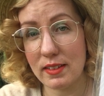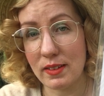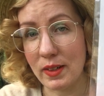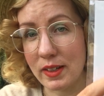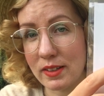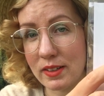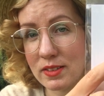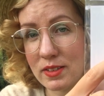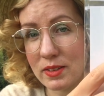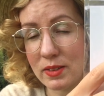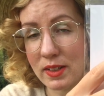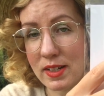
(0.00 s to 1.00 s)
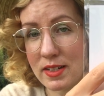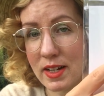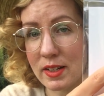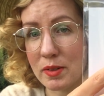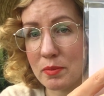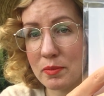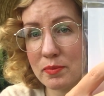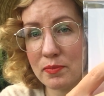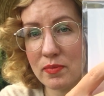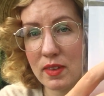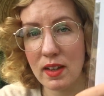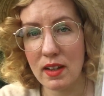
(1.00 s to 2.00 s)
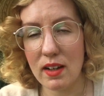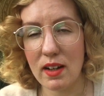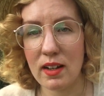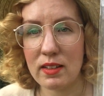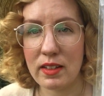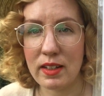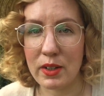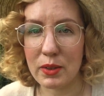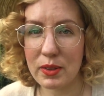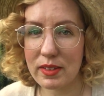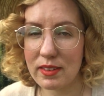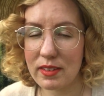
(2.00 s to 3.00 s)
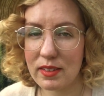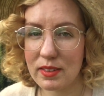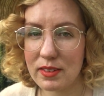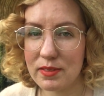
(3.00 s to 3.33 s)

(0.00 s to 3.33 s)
So I could do like denim on the yokes.